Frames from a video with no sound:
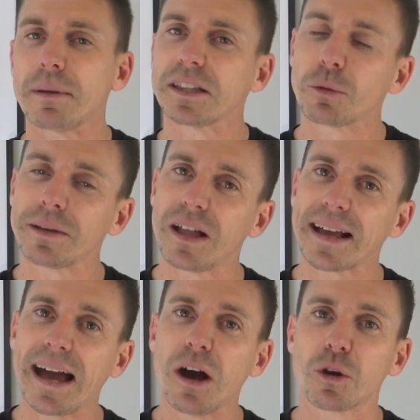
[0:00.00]
a little bit like
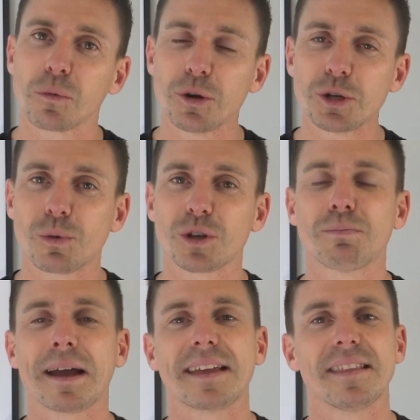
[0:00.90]
Al Guerrouj was
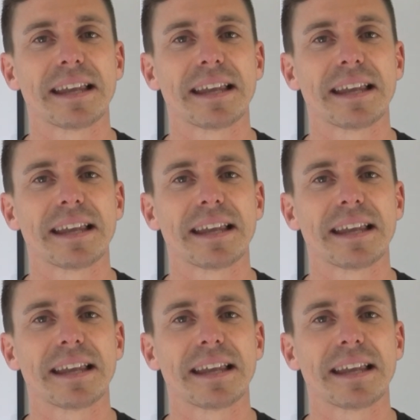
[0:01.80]
back in the